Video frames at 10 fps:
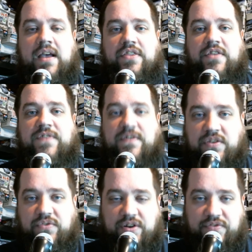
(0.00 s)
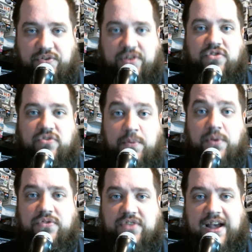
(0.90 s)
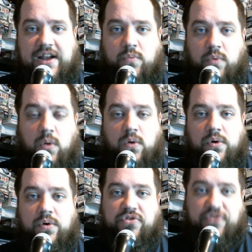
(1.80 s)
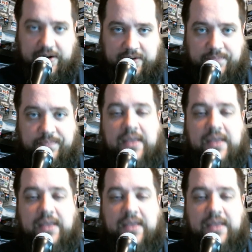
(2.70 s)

The 53-foot smooth side roller door trailer.